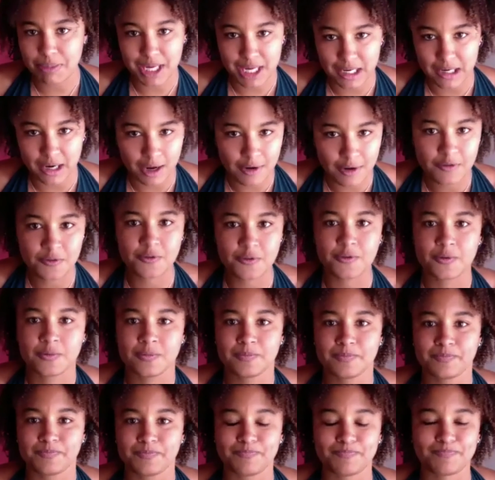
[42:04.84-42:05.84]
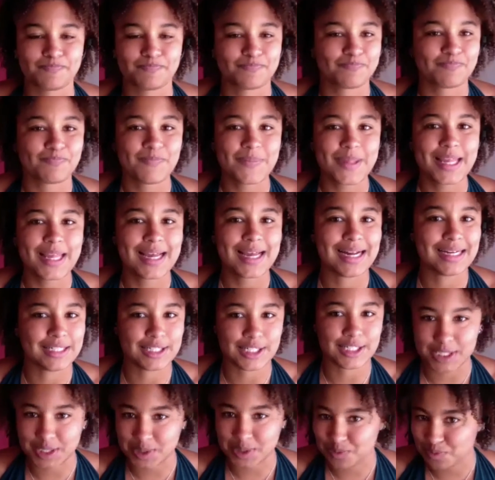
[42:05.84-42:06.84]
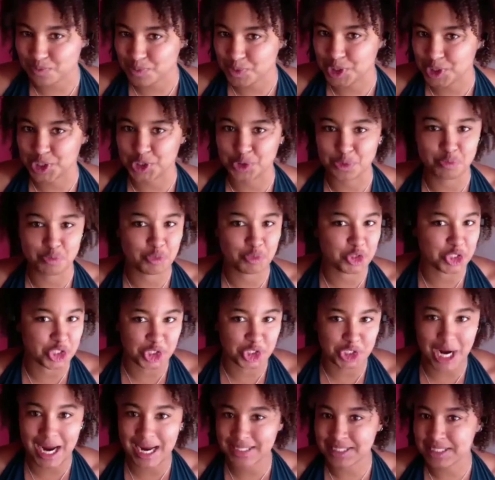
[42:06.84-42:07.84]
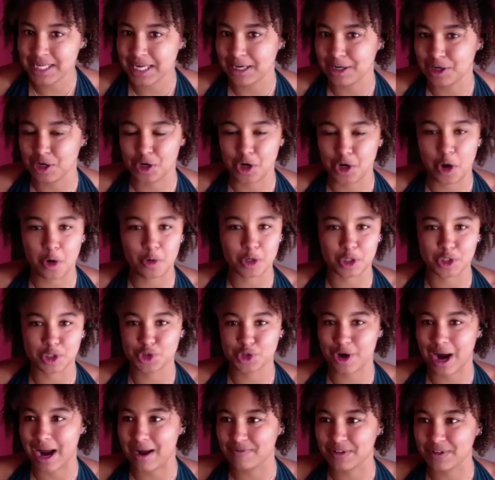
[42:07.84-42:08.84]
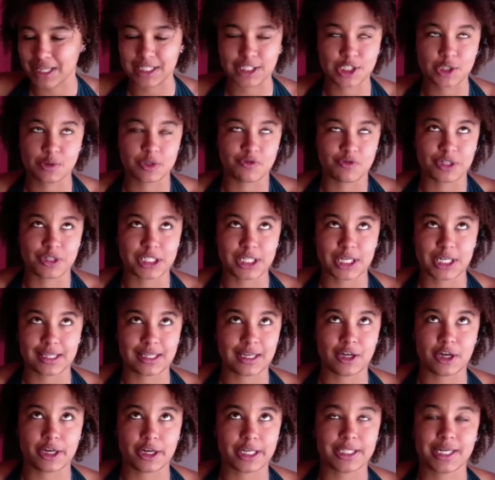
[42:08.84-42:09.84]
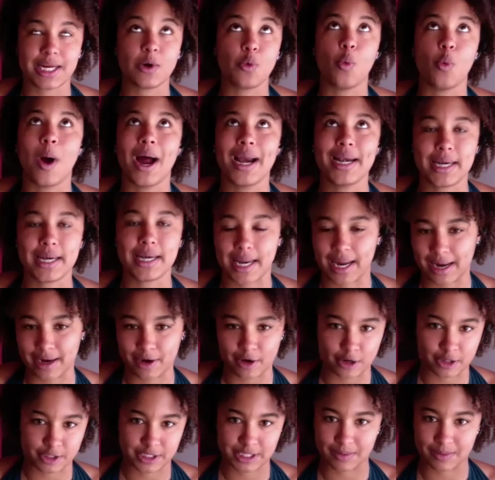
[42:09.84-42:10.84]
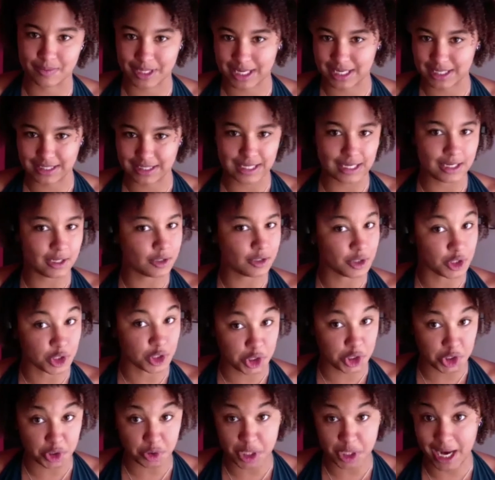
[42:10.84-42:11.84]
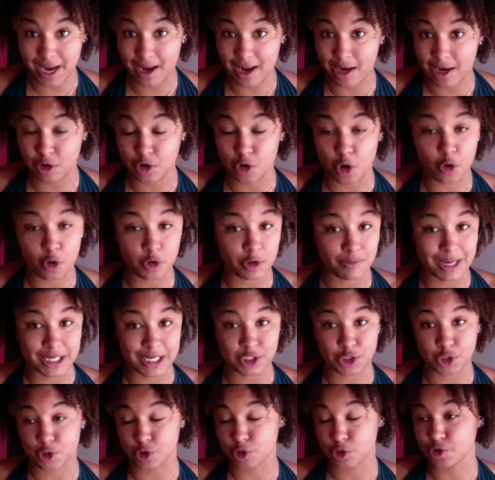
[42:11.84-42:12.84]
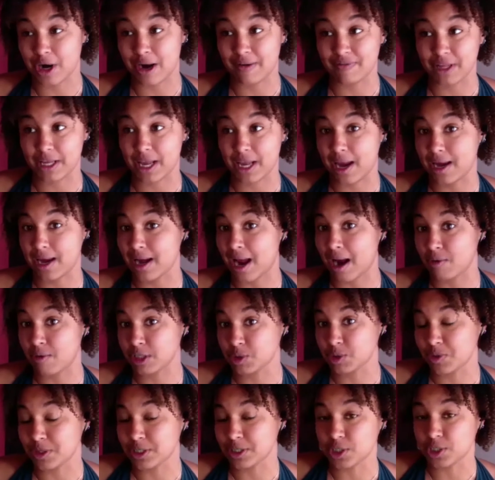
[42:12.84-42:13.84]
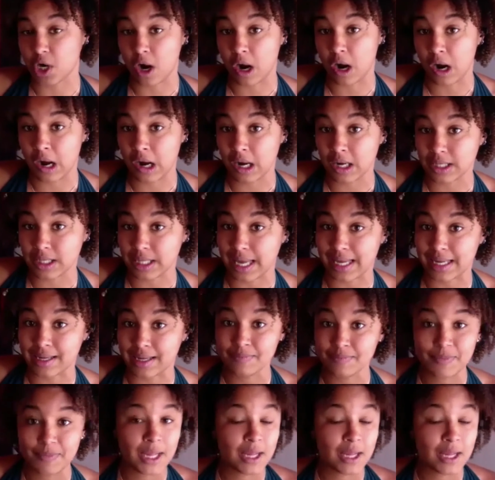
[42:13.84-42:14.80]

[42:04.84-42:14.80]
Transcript: be enough? And just asking, you're traveling. She was originally, I think, going to take 1 day or something. It's like, just saying, you mentioned you're traveling 8 hours with a dog, like